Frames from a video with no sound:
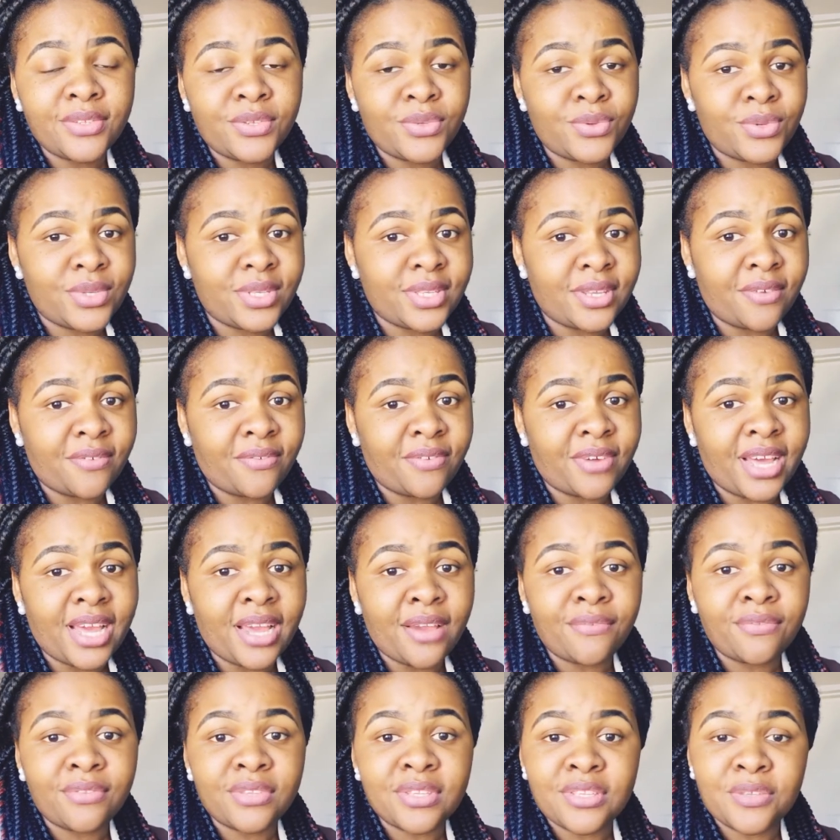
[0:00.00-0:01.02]
to
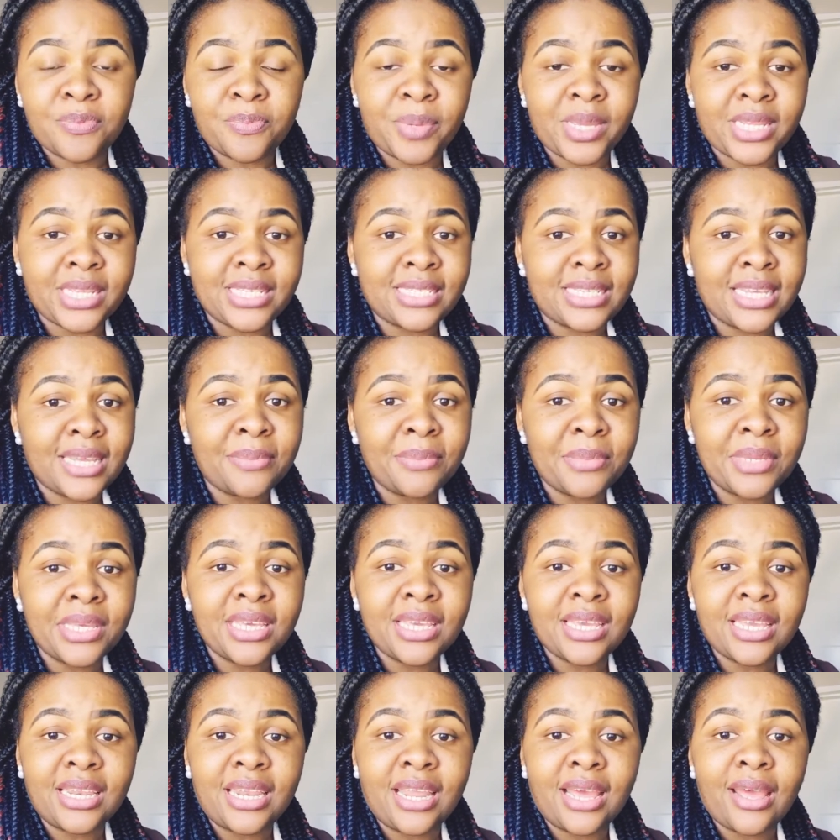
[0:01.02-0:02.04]
survive this pandemic,
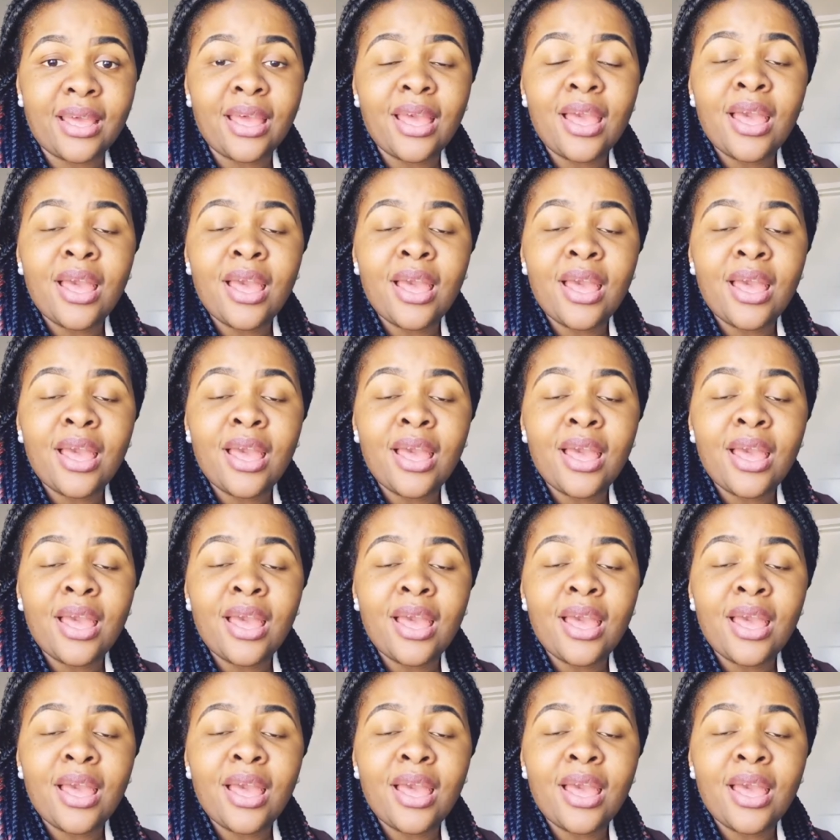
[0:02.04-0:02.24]
and I